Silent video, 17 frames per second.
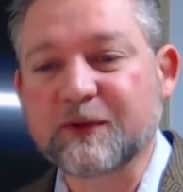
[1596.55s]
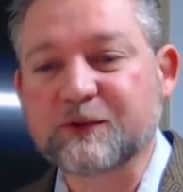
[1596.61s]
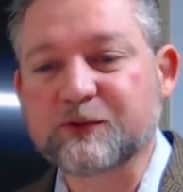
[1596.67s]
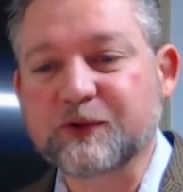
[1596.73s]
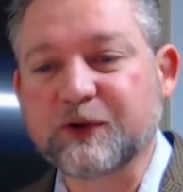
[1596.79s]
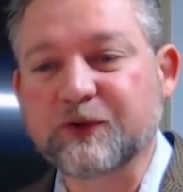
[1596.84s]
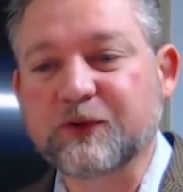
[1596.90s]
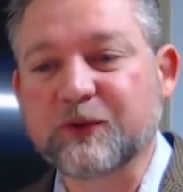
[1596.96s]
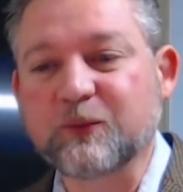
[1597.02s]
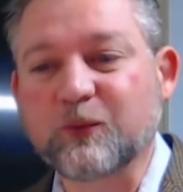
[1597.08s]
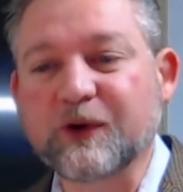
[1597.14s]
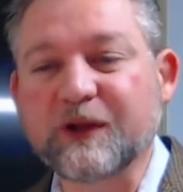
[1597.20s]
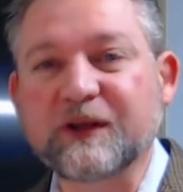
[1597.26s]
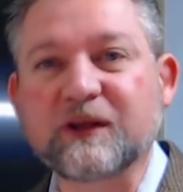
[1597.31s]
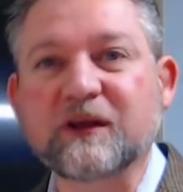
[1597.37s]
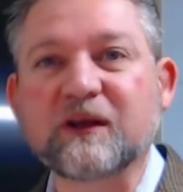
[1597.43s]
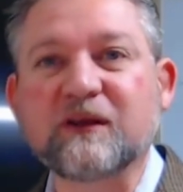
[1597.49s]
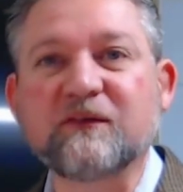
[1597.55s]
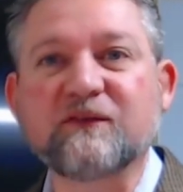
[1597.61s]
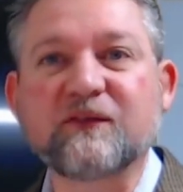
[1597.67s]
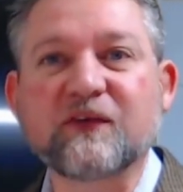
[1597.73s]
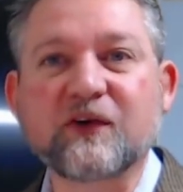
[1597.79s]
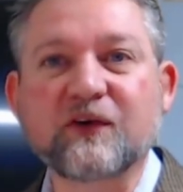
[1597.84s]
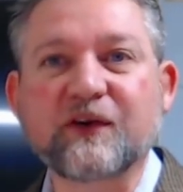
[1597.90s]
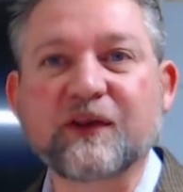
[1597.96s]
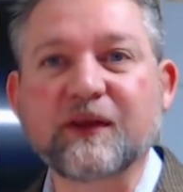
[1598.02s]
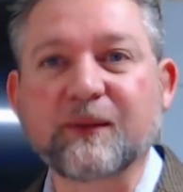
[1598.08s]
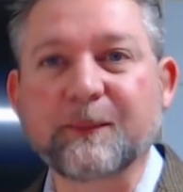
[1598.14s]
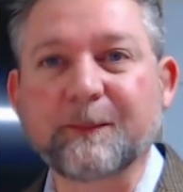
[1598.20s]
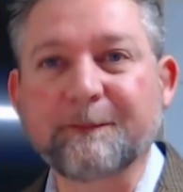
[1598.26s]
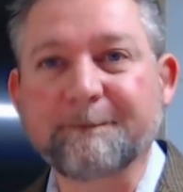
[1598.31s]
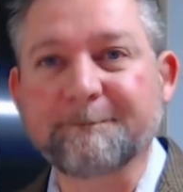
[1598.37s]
the truth and one convert him,